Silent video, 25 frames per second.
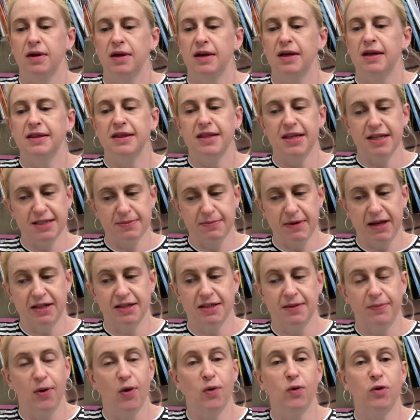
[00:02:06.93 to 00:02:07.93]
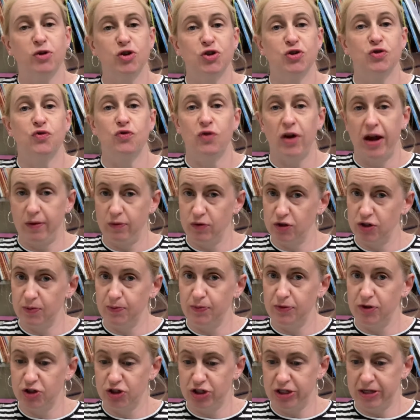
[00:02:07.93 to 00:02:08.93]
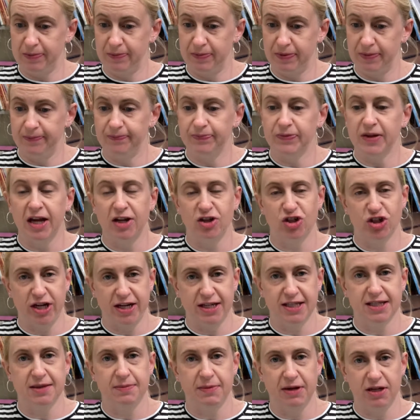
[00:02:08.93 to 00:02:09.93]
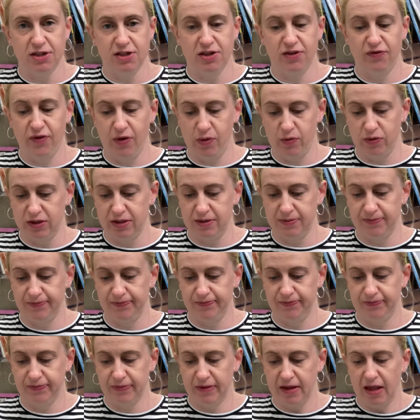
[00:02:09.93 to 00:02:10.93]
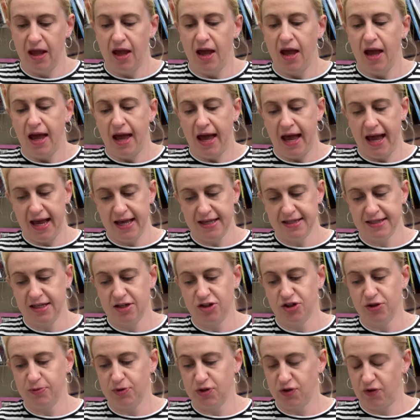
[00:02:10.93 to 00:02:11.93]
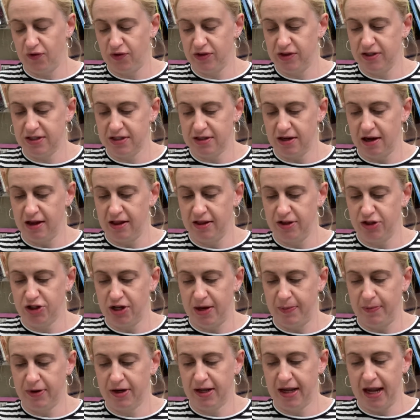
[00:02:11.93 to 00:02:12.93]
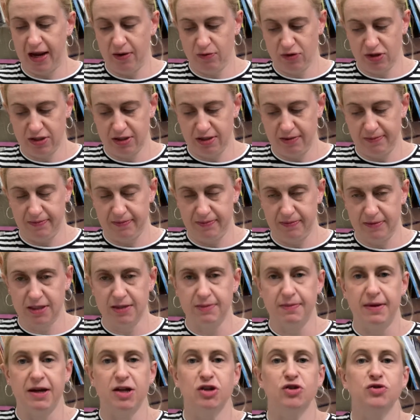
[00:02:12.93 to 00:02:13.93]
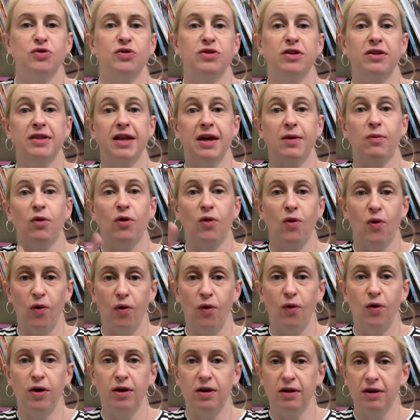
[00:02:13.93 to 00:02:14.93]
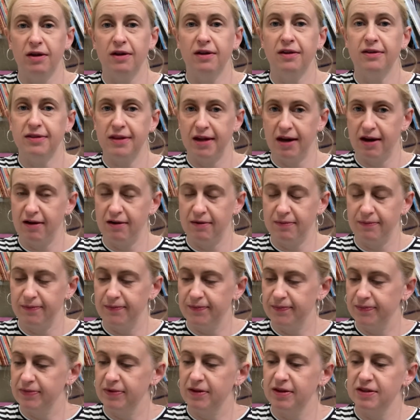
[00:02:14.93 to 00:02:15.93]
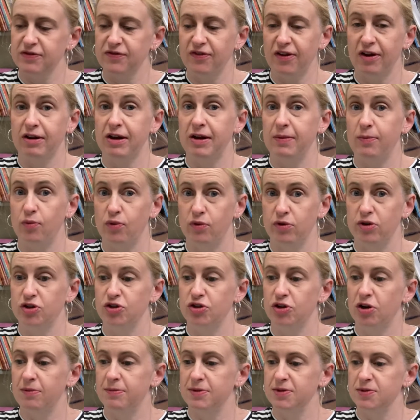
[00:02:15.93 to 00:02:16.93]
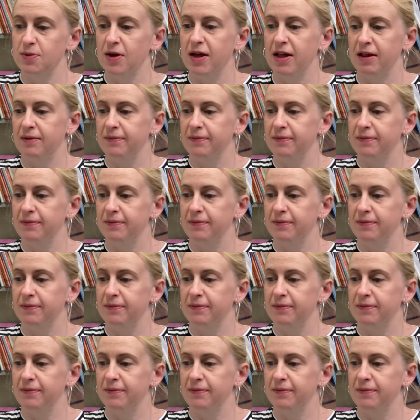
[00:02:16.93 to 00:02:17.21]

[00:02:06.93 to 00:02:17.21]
This meant the Polo should round up the sheep and chase them into the fold. As they jumped over the stile, the shepherd counted them to make sure that they were all there. It's a very important job as well.